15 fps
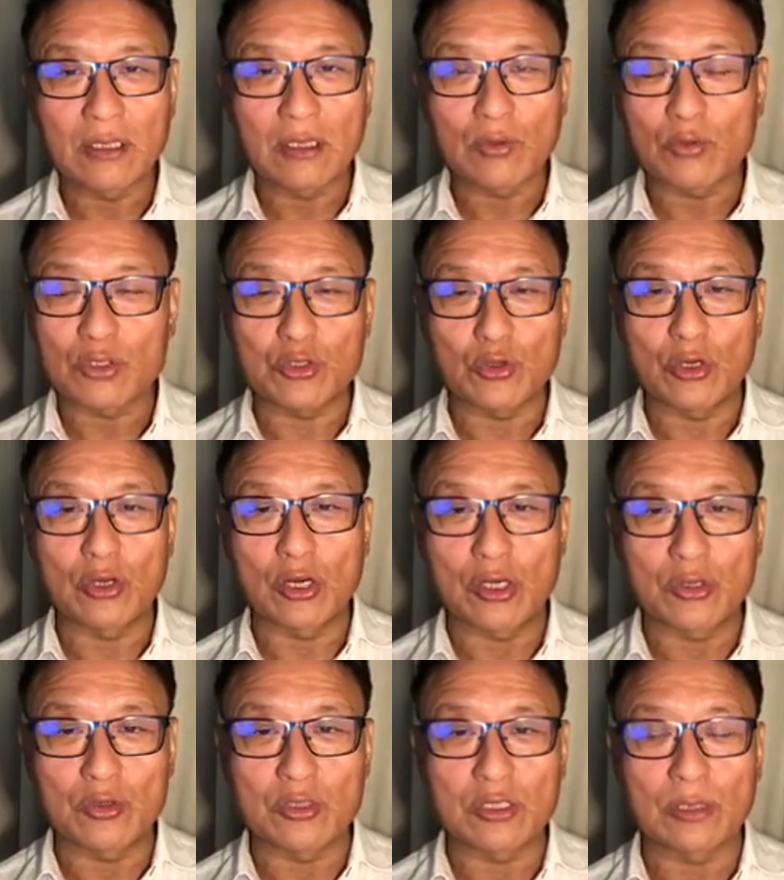which you are not
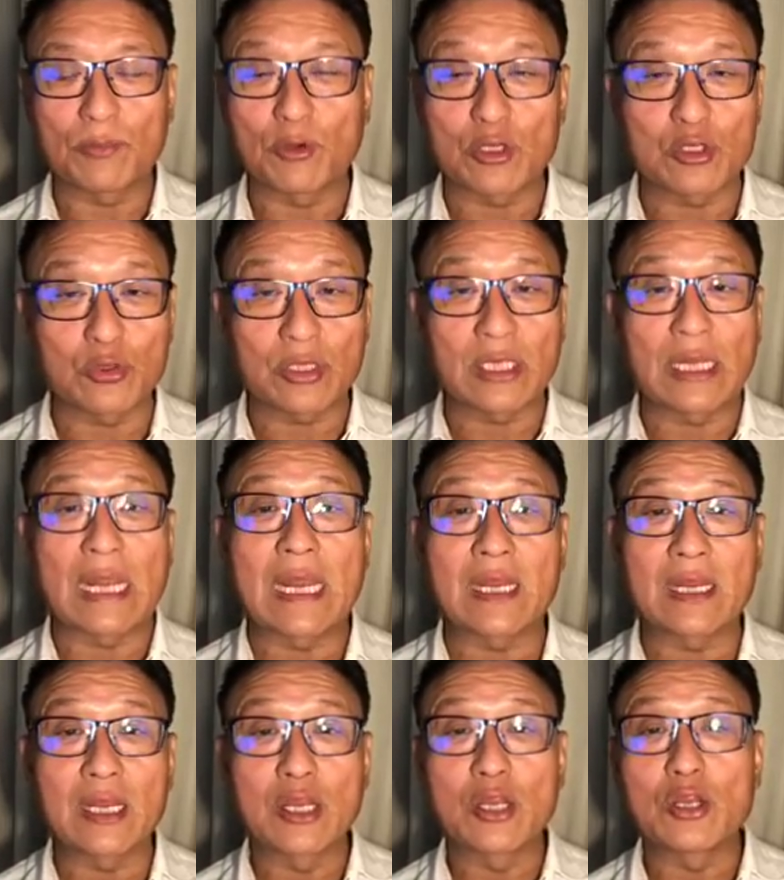using because you can and
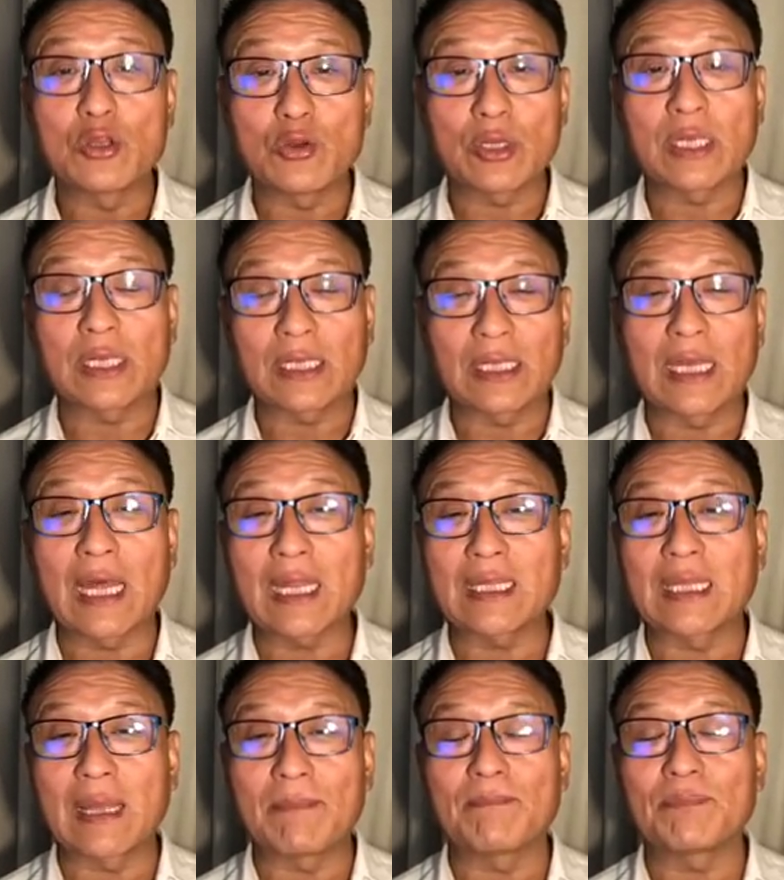you can get
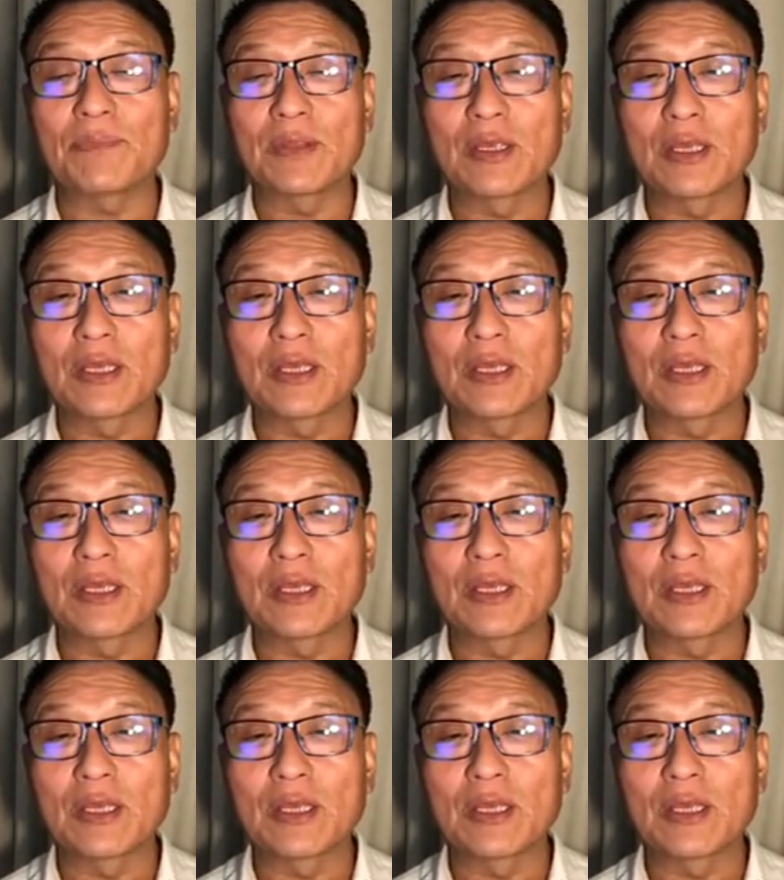them,